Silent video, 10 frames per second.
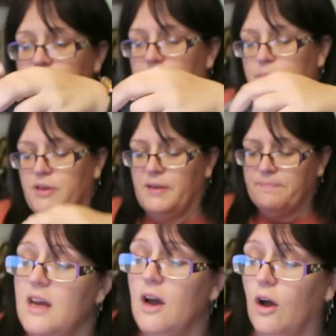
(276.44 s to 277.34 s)
jumper.
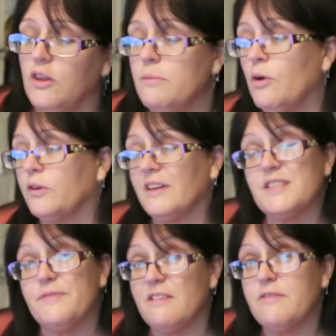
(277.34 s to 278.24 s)
On the model,
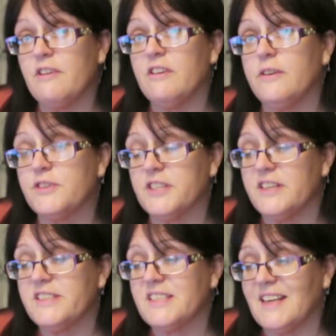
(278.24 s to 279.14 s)
it's very, very
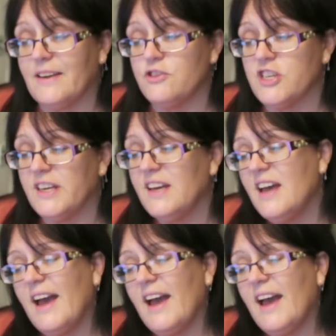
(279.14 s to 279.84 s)
oversized and slouchy.